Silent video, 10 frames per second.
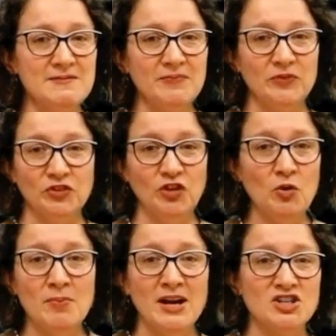so
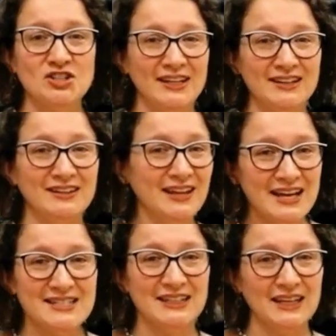much like a
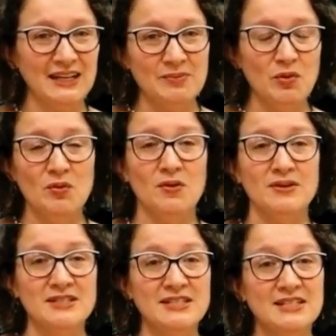classic anymore.
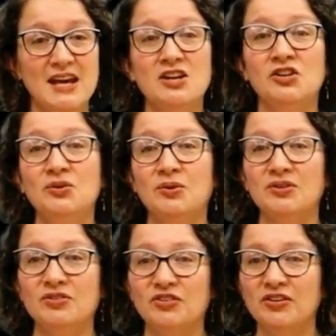Instead, you can
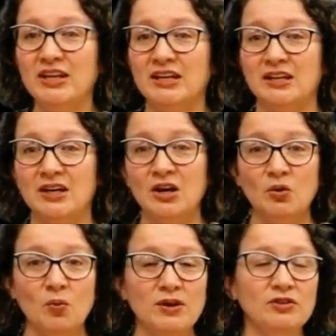see
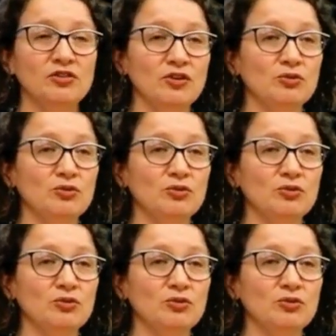what is so